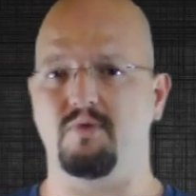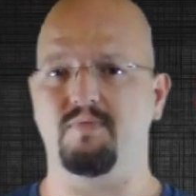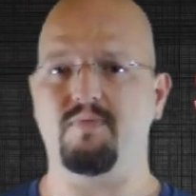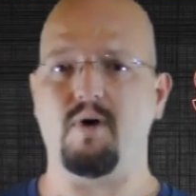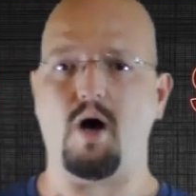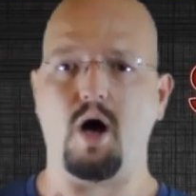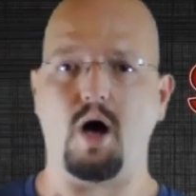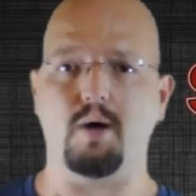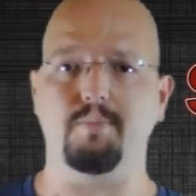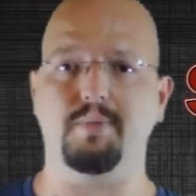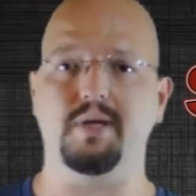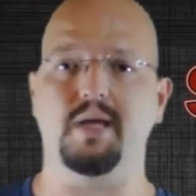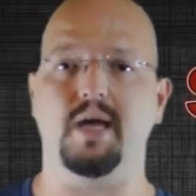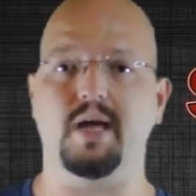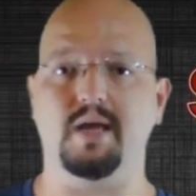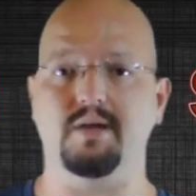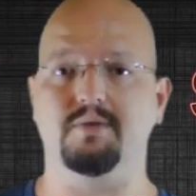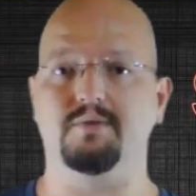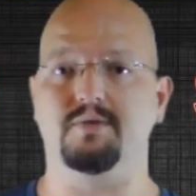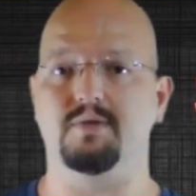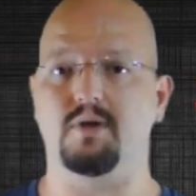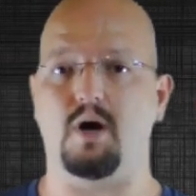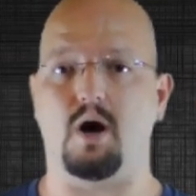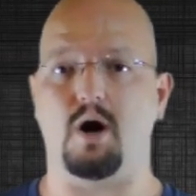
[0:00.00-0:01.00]
hobby,
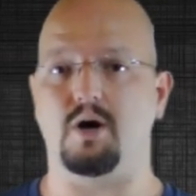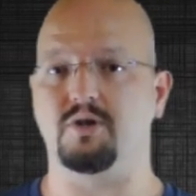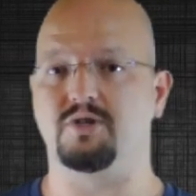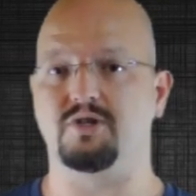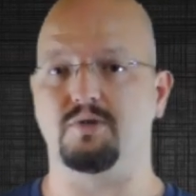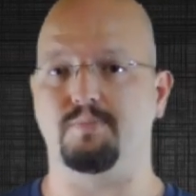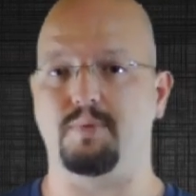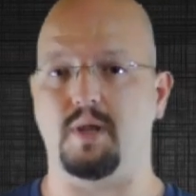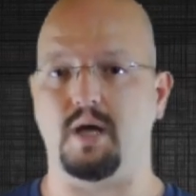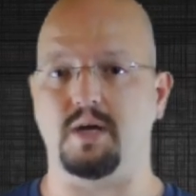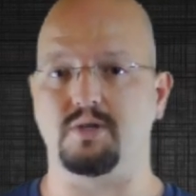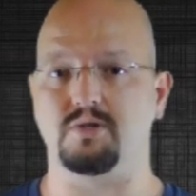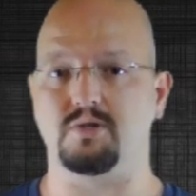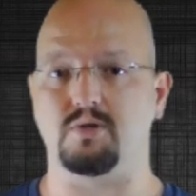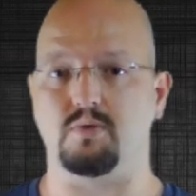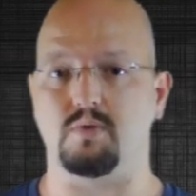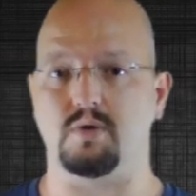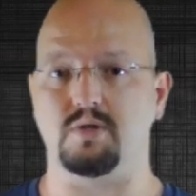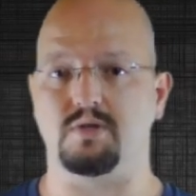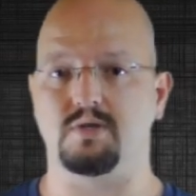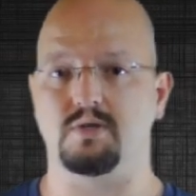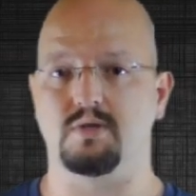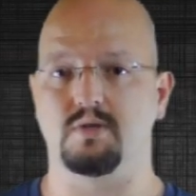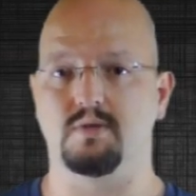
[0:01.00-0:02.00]
and art supply
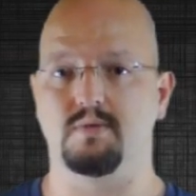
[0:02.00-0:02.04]
stores.